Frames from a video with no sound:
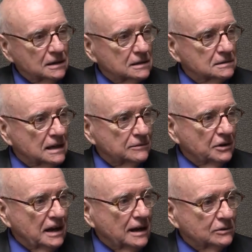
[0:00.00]
and
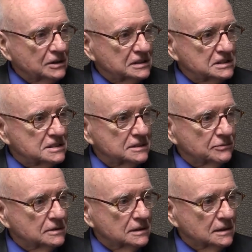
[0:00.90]
every hour it's
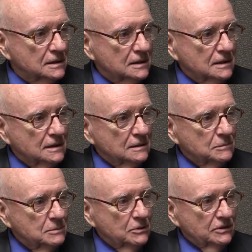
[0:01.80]
different.
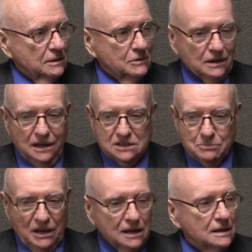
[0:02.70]
People think Monet's
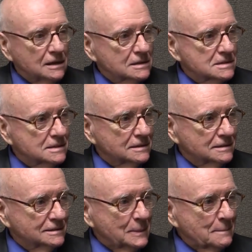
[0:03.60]
paintings
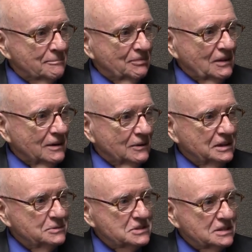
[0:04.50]
are
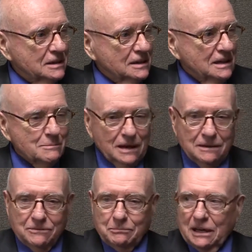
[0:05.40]
interesting, and he may
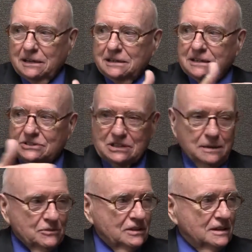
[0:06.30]
have painted the
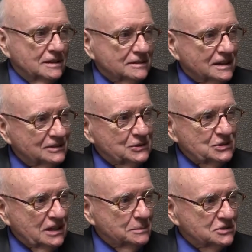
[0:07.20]
same thing 100
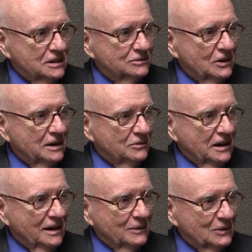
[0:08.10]
times over.
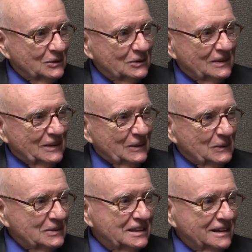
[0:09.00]
Every hour
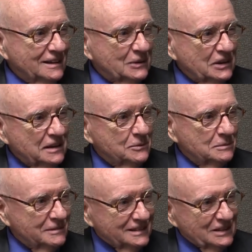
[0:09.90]
on the hour he
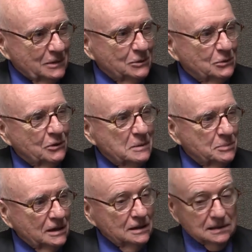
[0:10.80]
would
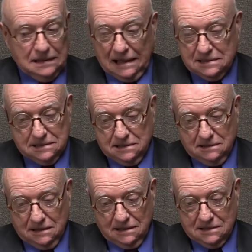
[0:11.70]
repaint, and that's
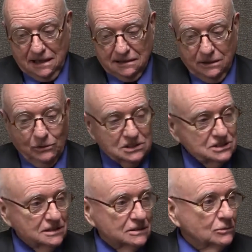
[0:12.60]
exactly what
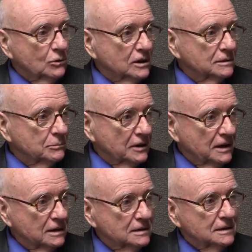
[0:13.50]
stonework, brick,